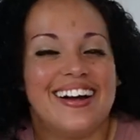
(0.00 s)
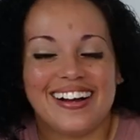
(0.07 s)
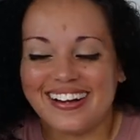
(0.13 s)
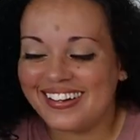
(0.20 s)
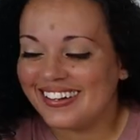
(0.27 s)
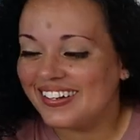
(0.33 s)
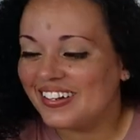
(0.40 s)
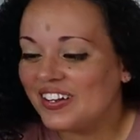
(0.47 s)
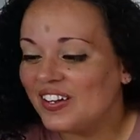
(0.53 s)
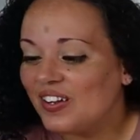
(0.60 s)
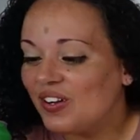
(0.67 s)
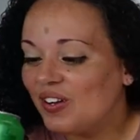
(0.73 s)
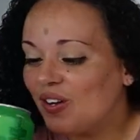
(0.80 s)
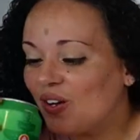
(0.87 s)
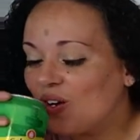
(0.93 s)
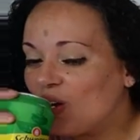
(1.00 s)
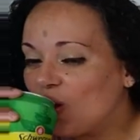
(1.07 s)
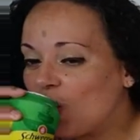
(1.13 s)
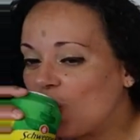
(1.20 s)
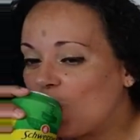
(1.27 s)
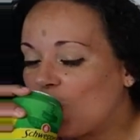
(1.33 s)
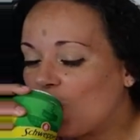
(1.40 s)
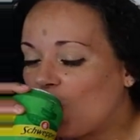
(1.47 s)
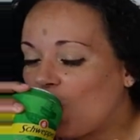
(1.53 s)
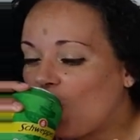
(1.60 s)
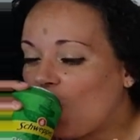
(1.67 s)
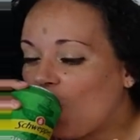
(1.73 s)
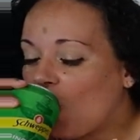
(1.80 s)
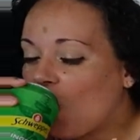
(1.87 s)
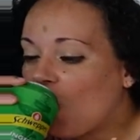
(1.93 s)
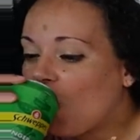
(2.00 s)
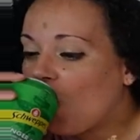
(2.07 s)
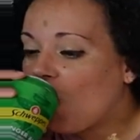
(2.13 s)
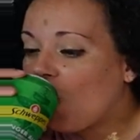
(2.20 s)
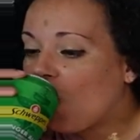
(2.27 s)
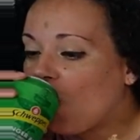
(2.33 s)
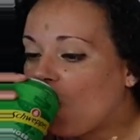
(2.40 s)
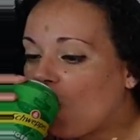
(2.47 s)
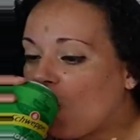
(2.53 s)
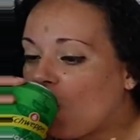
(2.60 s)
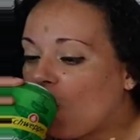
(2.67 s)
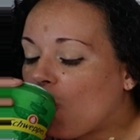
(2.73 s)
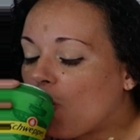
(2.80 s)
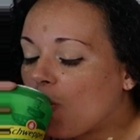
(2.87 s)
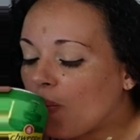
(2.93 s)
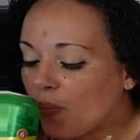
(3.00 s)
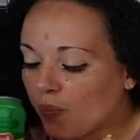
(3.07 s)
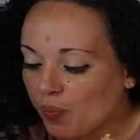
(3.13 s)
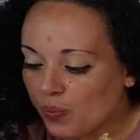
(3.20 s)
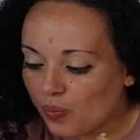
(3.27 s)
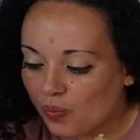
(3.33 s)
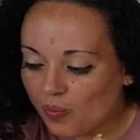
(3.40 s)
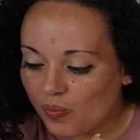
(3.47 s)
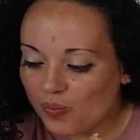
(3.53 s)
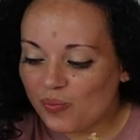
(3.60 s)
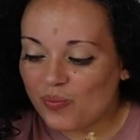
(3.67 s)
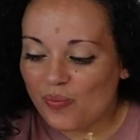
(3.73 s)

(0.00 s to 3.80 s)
The person shown says nothing.